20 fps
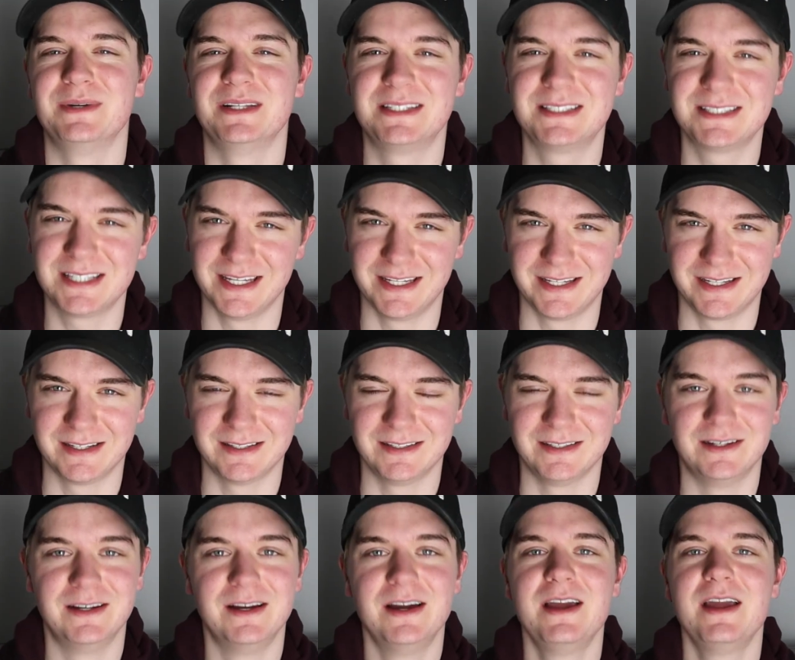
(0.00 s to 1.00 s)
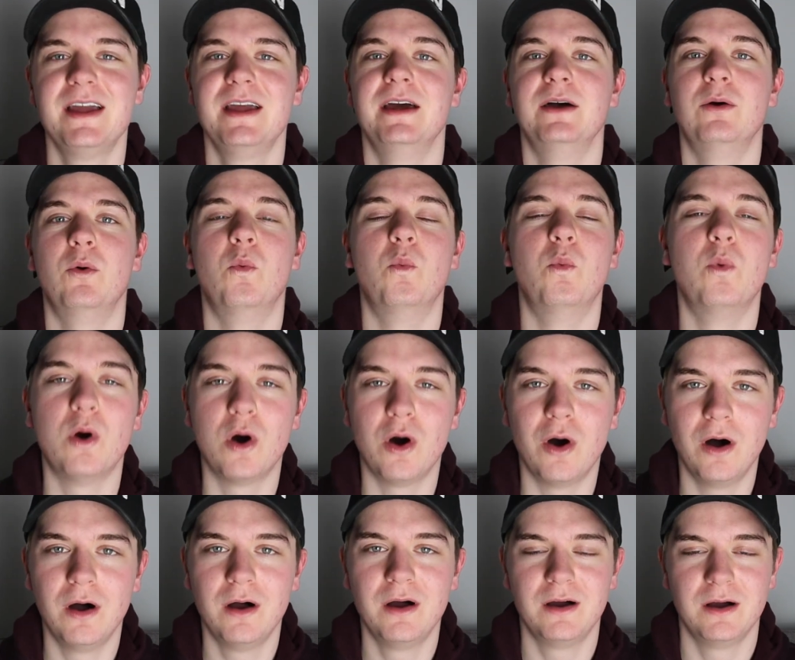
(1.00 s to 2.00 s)
particular.
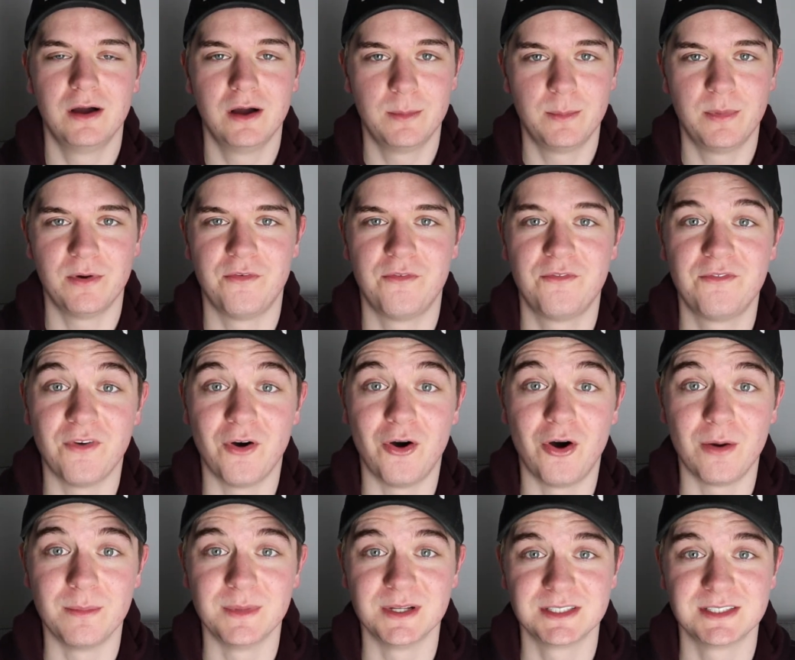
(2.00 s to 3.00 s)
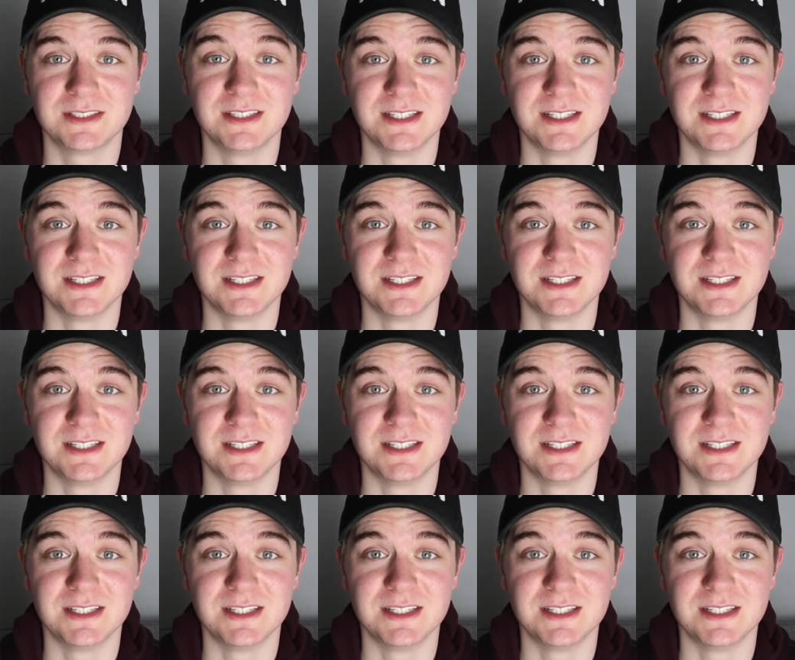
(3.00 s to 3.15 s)
What a performance.